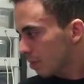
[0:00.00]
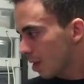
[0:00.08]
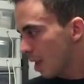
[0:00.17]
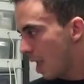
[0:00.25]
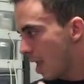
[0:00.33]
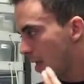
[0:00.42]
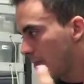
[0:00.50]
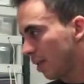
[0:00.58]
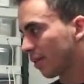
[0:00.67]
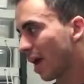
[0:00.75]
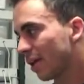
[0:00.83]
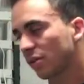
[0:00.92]
And these
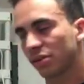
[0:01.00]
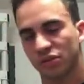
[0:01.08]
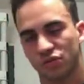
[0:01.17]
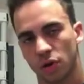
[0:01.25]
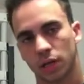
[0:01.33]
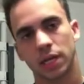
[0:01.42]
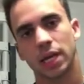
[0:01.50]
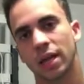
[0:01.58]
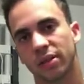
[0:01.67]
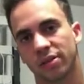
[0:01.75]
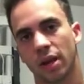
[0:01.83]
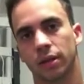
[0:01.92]
guys are strictly
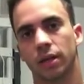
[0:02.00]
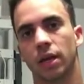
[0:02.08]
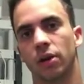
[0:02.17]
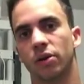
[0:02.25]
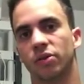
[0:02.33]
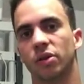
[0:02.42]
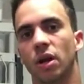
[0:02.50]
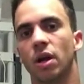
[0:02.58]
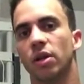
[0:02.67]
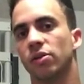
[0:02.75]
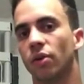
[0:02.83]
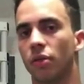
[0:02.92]
insect eaters.
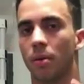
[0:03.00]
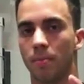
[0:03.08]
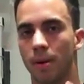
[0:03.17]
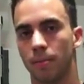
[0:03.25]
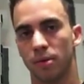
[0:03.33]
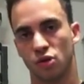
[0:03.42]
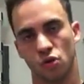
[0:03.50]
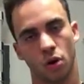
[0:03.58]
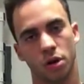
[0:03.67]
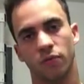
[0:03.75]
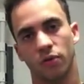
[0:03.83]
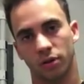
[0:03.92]
So the majority
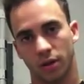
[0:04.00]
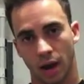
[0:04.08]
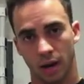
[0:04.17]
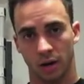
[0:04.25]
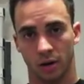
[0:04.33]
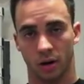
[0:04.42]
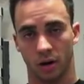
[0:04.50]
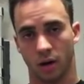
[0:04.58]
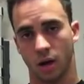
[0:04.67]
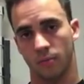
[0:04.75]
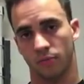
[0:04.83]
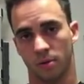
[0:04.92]
of their diet are going to
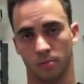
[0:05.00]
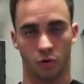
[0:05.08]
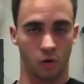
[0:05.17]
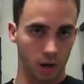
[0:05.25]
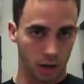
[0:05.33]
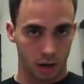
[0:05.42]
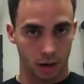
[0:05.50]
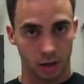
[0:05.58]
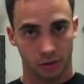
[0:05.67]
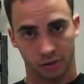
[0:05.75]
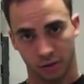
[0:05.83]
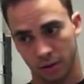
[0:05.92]
come from
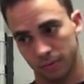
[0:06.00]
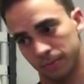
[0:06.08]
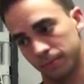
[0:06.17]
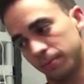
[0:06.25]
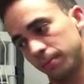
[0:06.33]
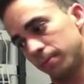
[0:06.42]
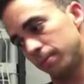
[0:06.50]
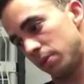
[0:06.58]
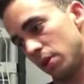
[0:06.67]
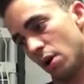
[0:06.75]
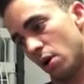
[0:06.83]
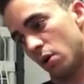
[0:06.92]
crickets,
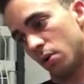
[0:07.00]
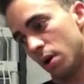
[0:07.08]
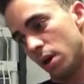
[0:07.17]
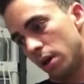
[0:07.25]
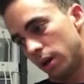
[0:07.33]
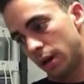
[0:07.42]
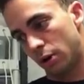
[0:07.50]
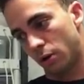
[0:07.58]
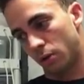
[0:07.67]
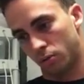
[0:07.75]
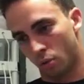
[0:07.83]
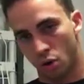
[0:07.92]
little
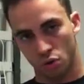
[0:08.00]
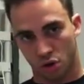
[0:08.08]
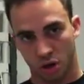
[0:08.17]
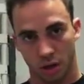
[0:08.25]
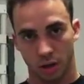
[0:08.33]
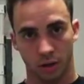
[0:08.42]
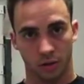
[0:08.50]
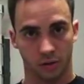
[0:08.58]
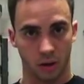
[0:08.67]
roaches,